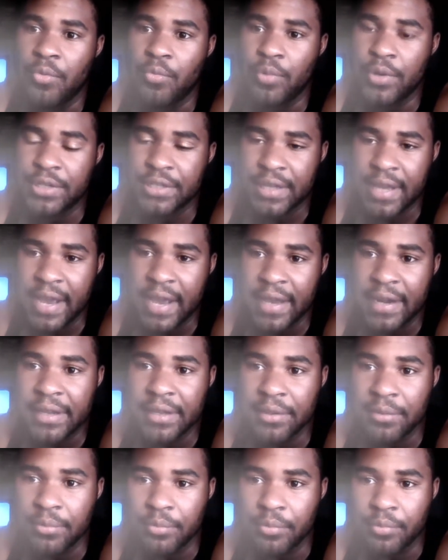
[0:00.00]
which kind
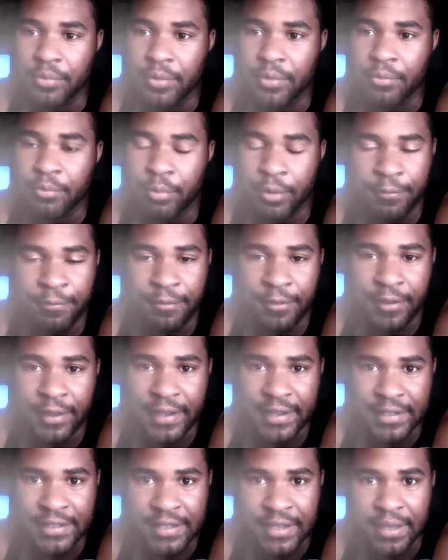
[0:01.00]
of
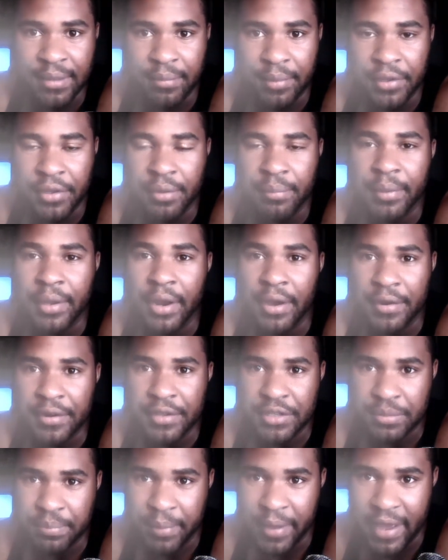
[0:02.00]
reflects him a little bit on
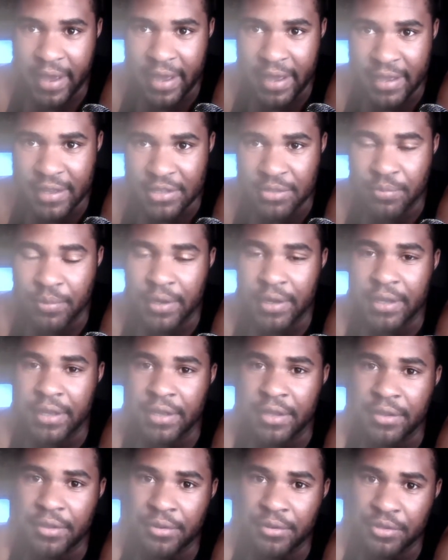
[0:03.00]
his past when he
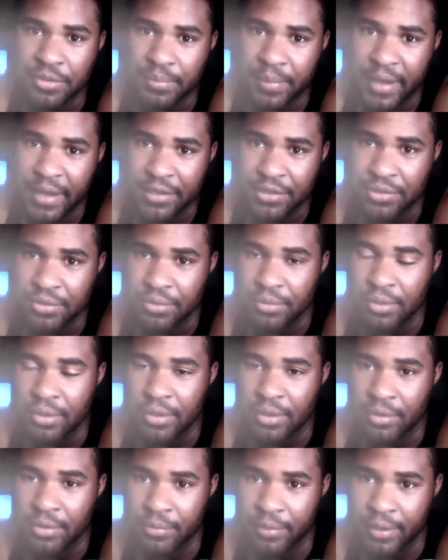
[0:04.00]
goes back to
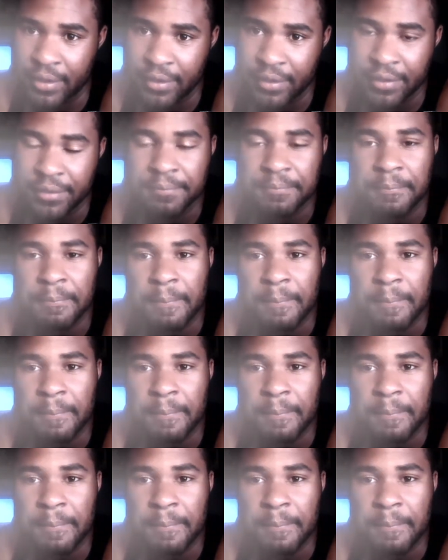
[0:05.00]
uh, Korea.